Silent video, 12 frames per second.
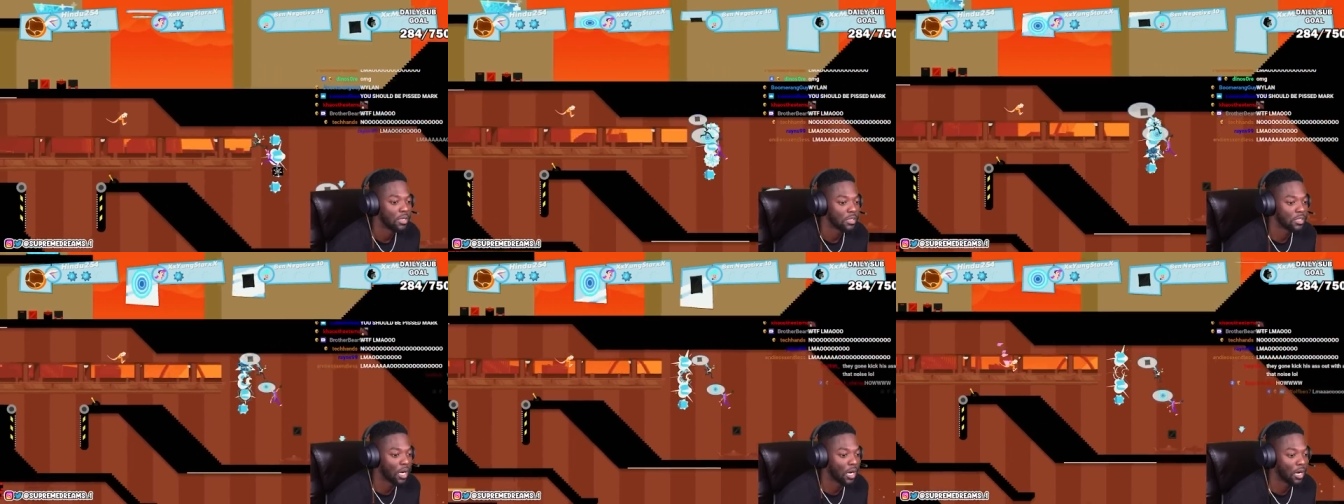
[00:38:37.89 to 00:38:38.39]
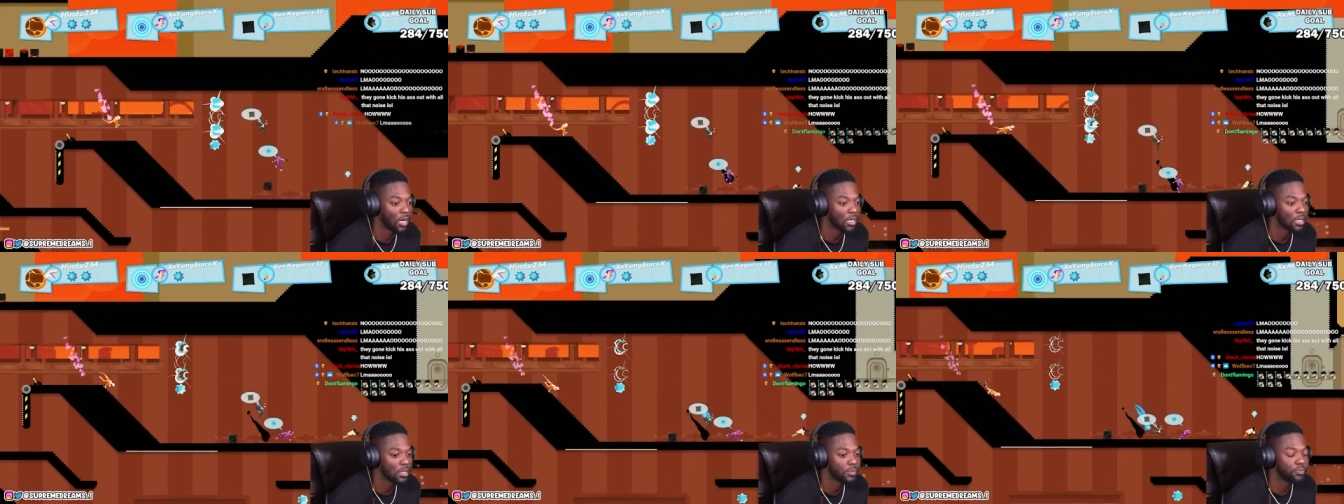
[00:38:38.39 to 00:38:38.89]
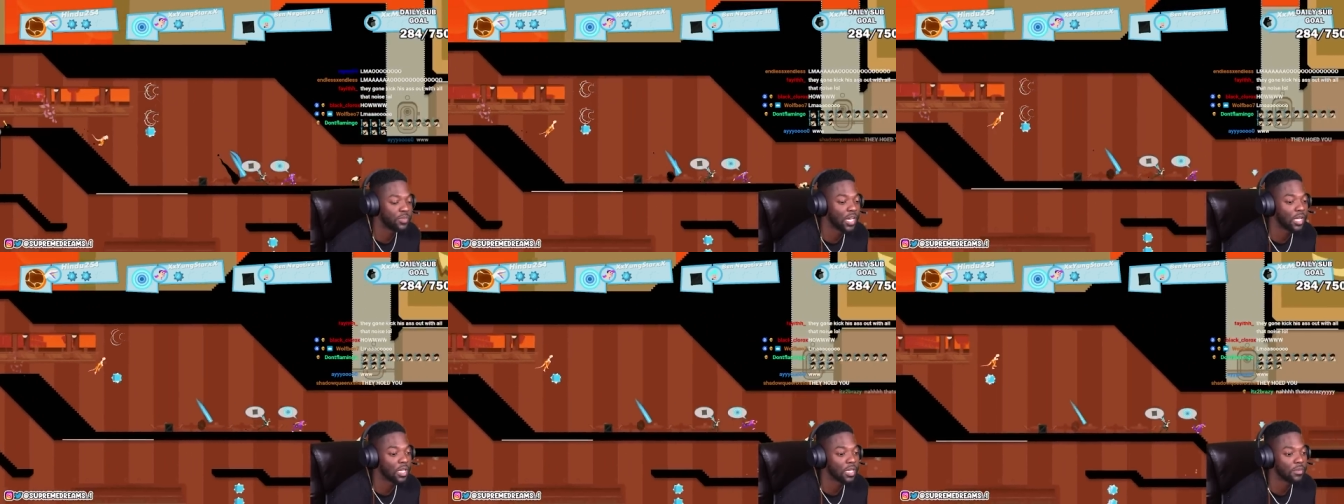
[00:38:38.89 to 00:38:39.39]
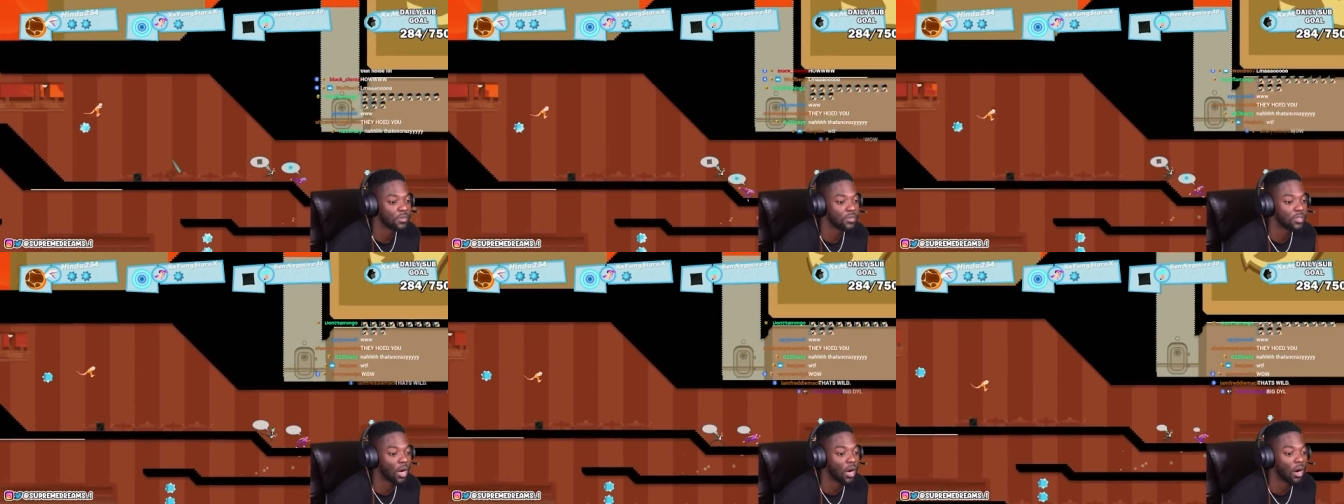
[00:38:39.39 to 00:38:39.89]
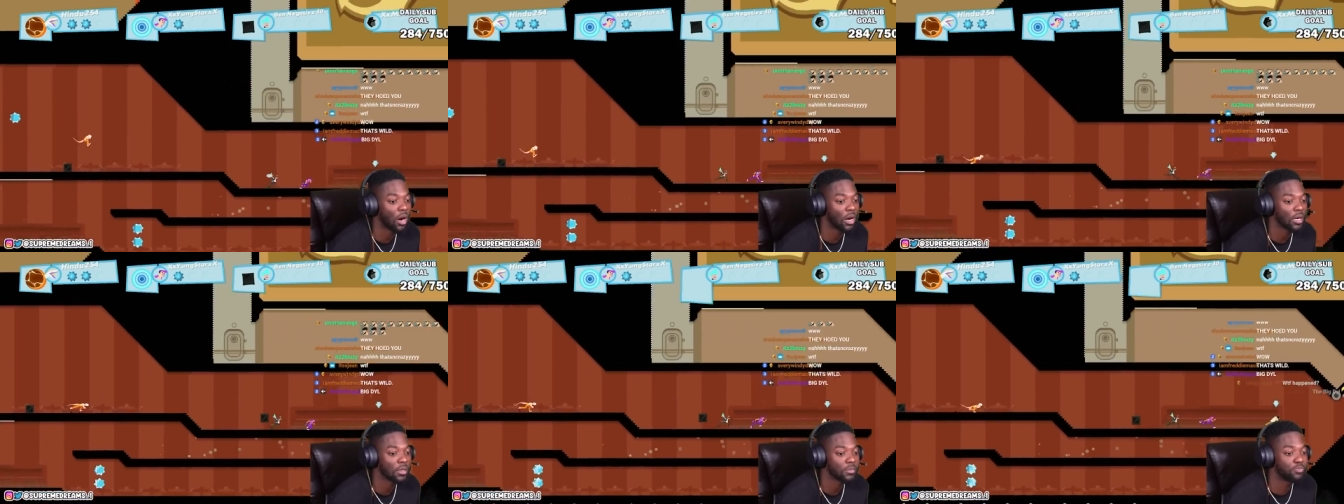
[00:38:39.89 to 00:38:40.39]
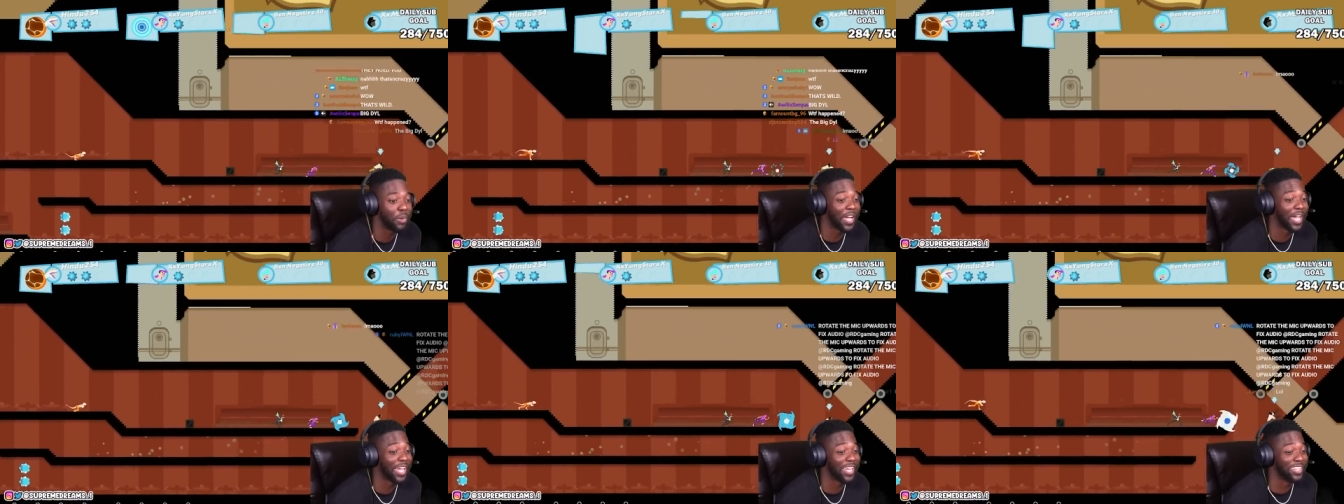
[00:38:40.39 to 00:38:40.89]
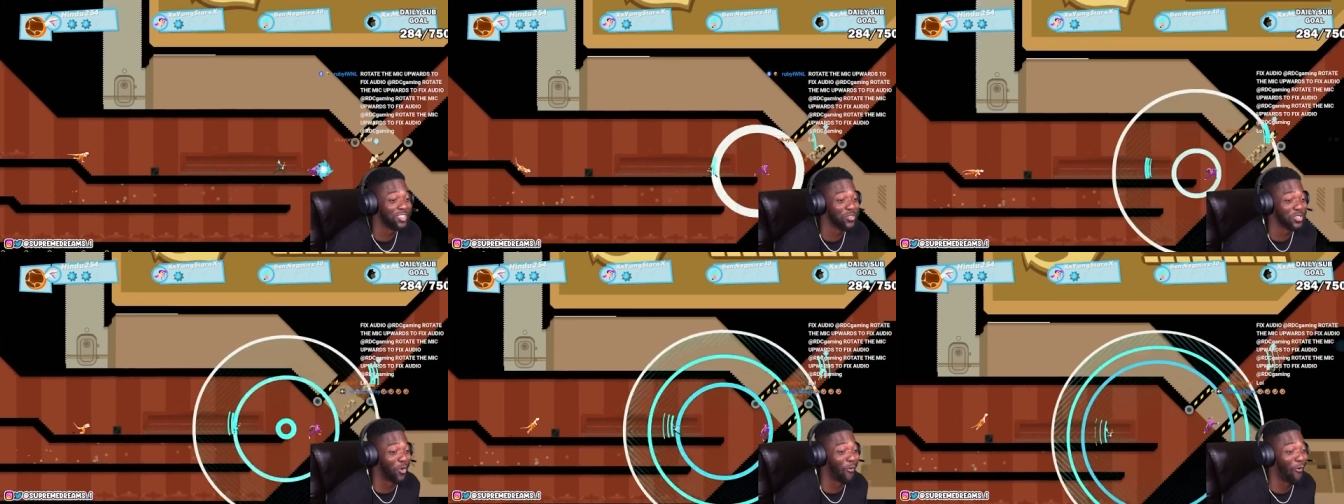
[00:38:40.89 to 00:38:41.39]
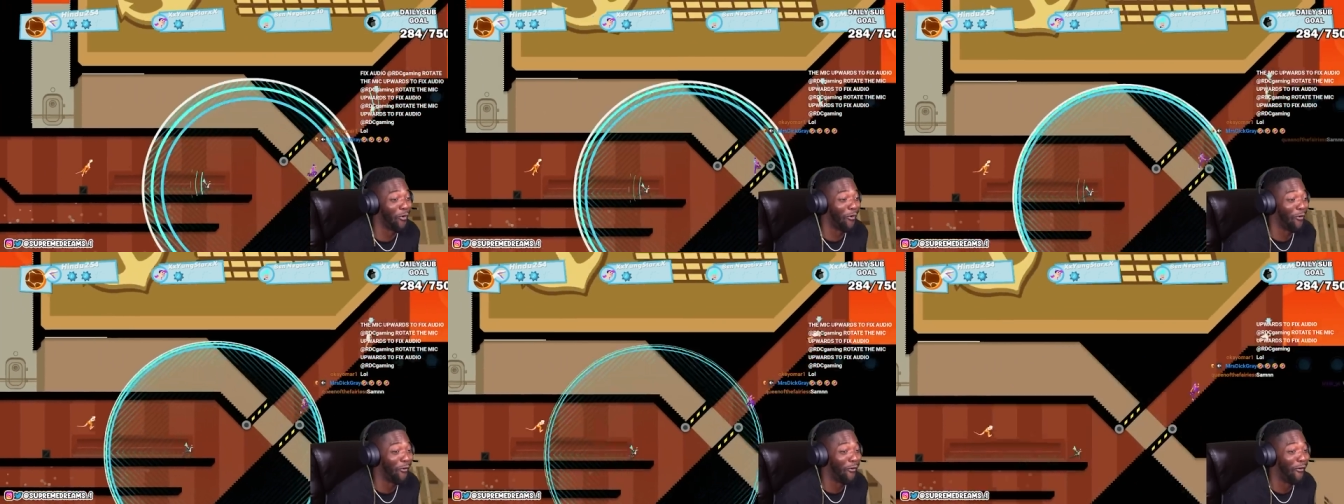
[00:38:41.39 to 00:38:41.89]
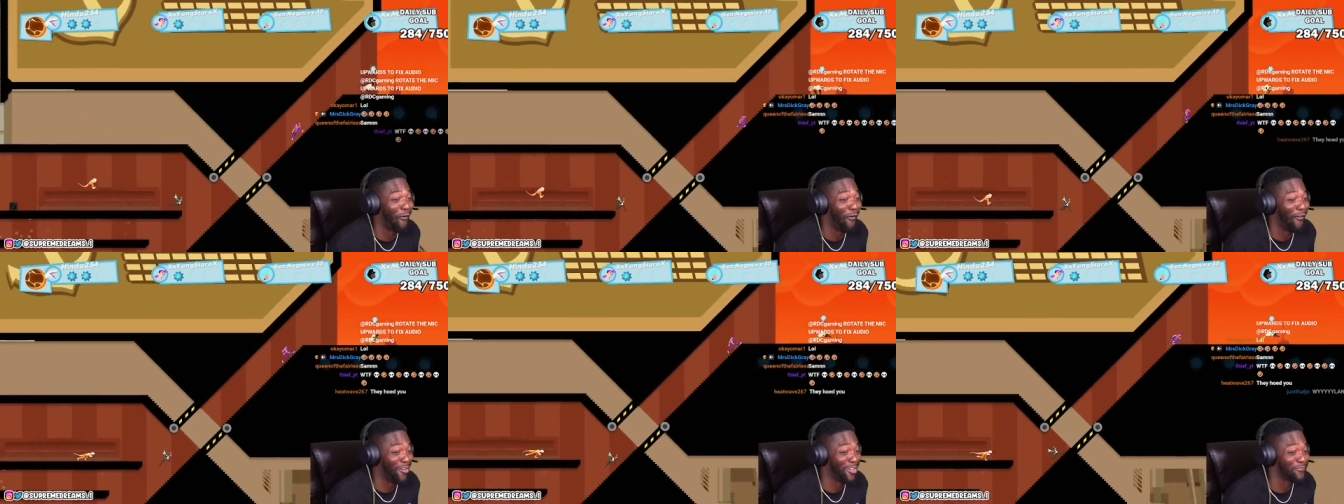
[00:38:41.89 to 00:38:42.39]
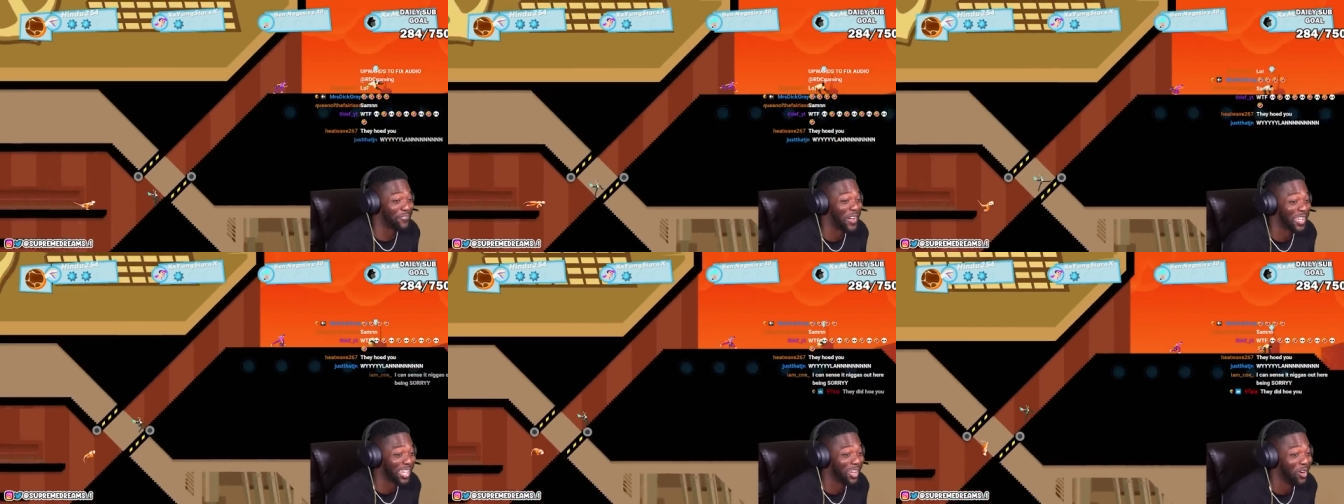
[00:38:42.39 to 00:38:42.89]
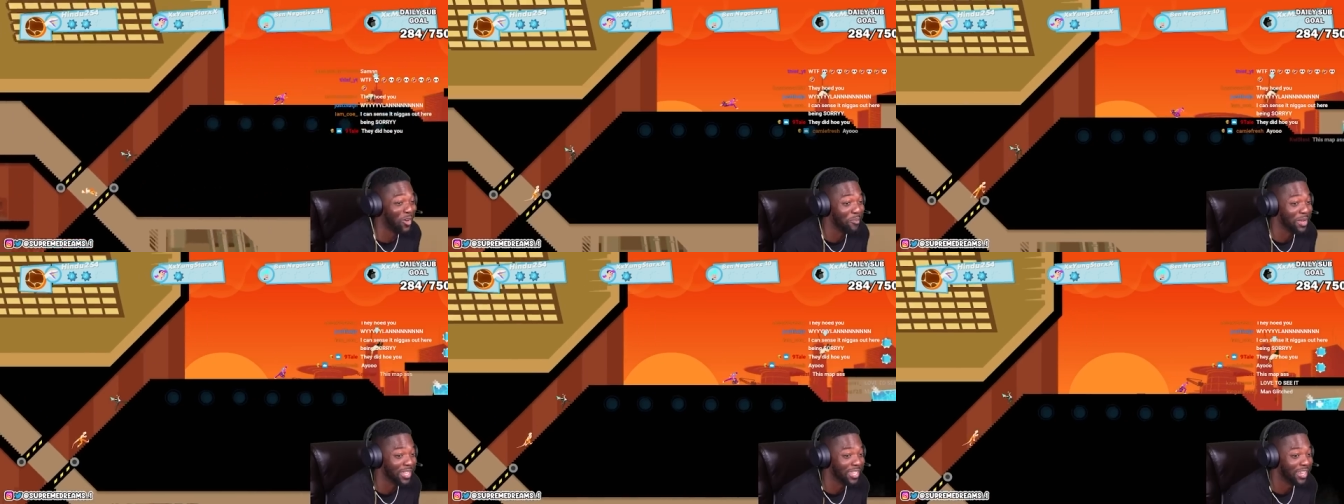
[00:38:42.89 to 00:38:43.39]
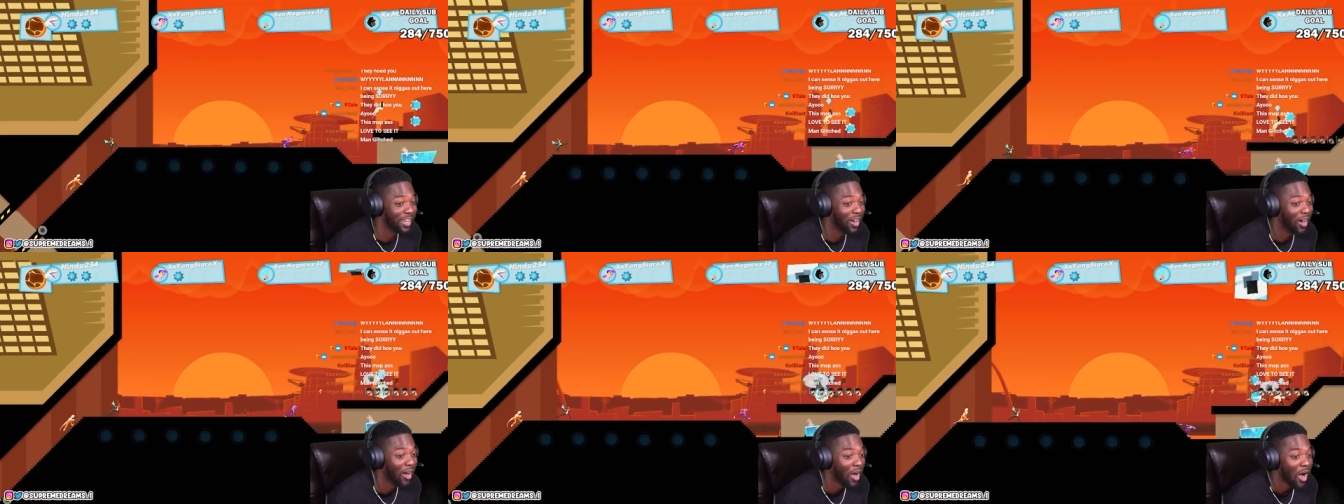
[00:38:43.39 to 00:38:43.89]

Dog, Dylan, had glitches, dog, Ben, you was Since when they had glitches in this hole, bro?